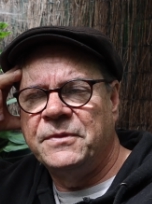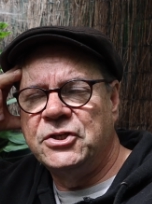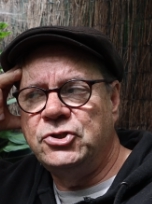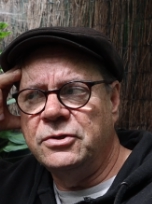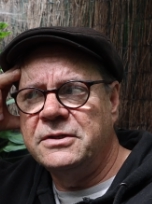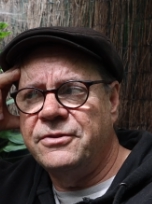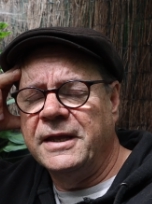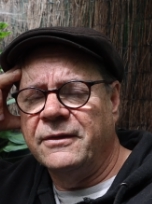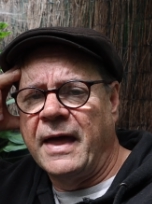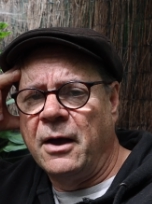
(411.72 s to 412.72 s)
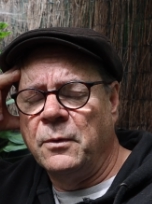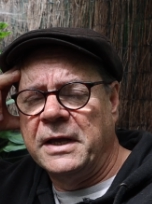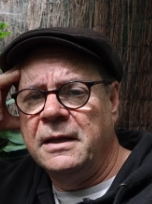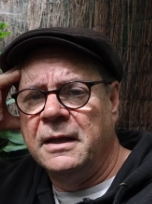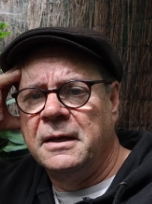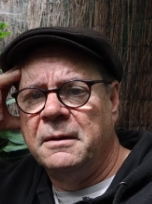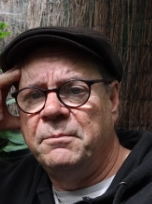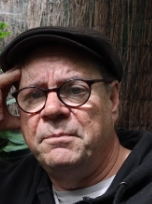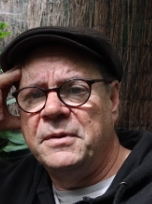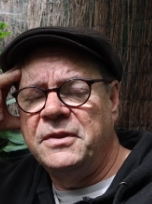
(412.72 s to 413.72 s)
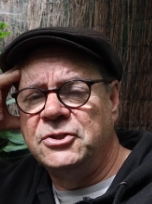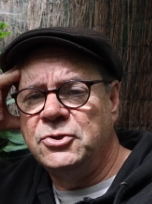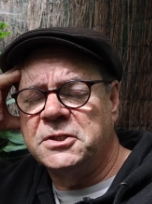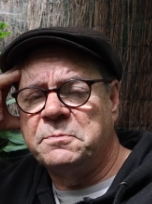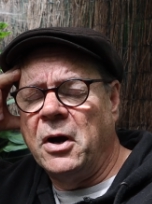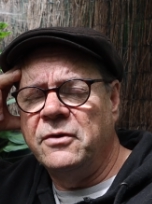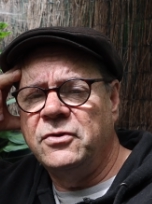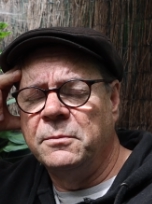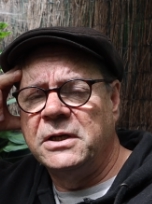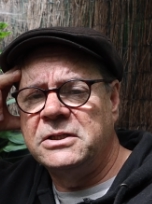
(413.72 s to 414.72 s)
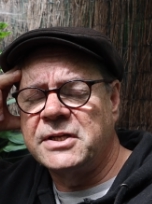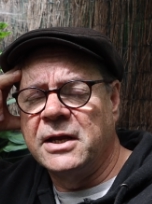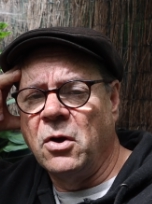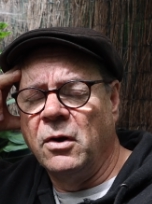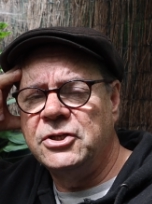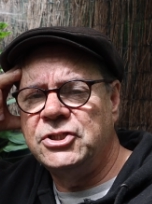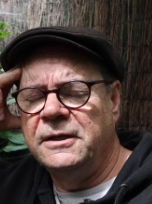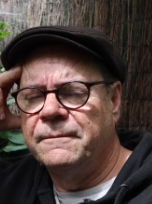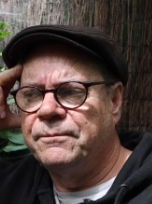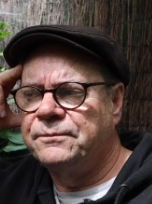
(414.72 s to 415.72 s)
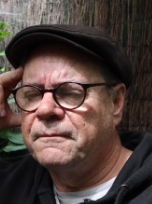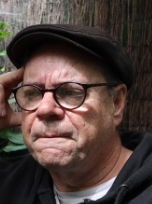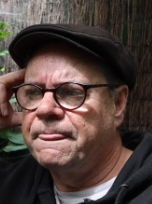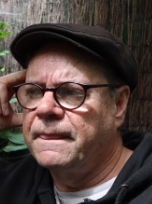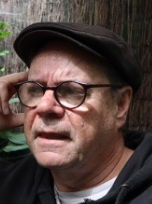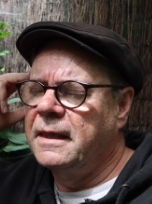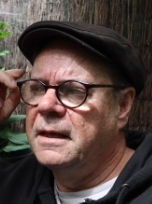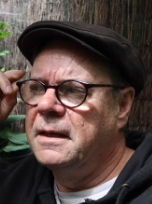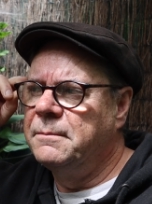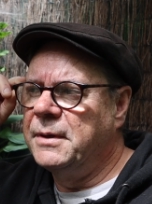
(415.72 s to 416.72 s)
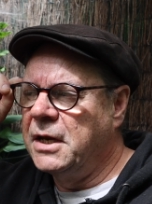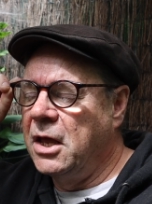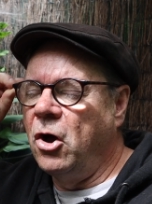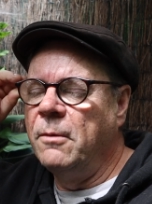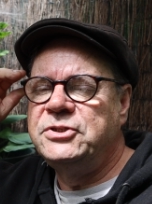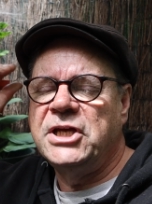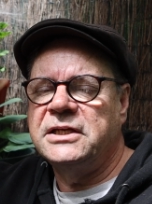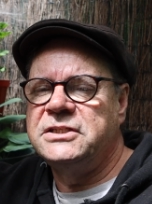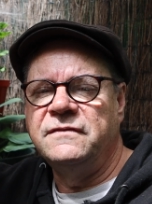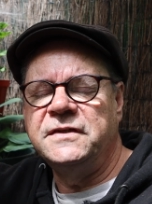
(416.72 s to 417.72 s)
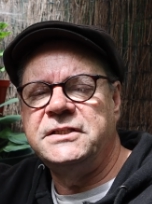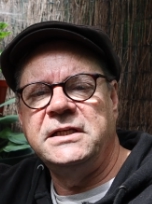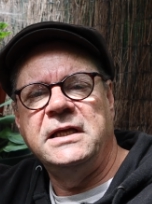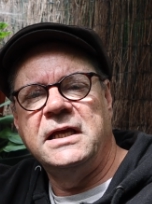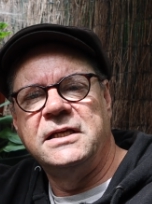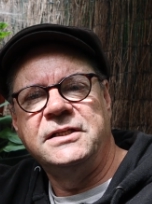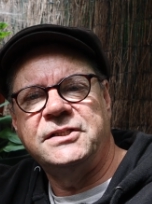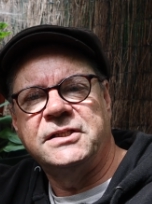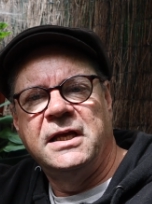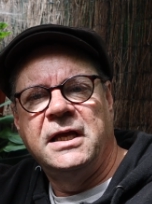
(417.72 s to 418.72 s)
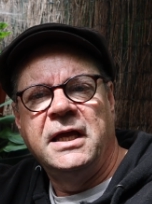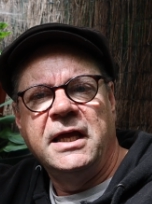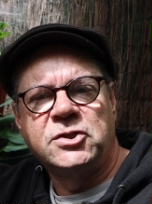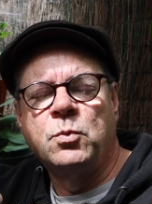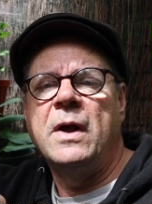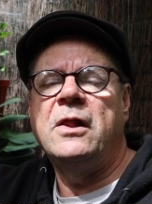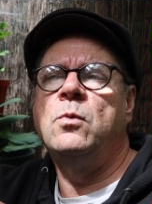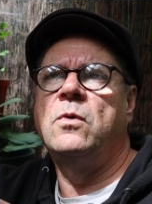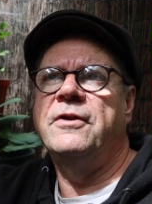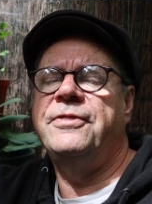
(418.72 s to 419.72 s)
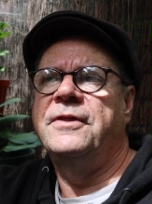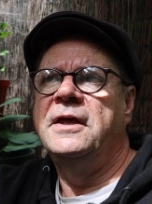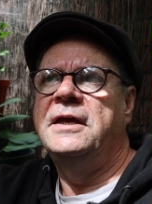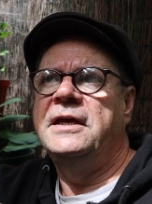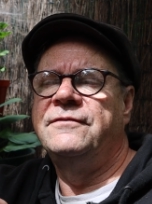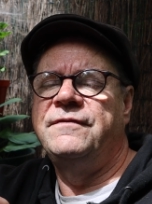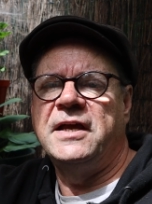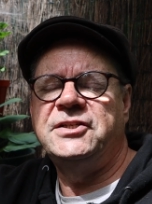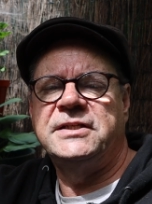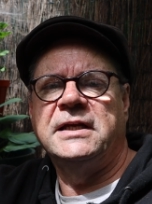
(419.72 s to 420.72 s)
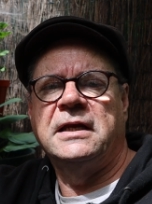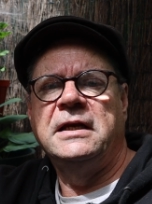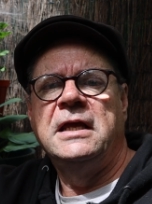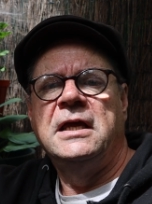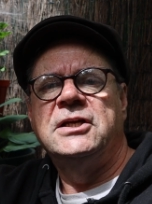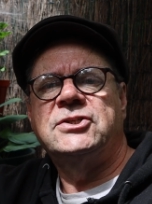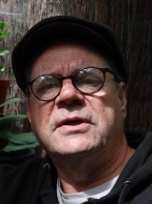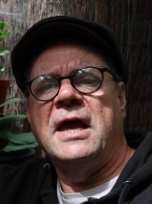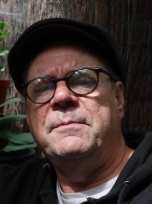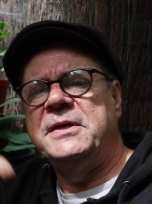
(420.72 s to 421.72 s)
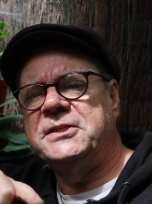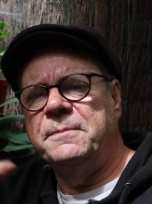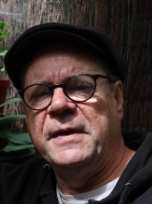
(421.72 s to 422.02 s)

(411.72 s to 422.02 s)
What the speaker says: They shouldn't think that way, but they do. It's part of human psychology. But objectivity is well worth investing in. So get a piece of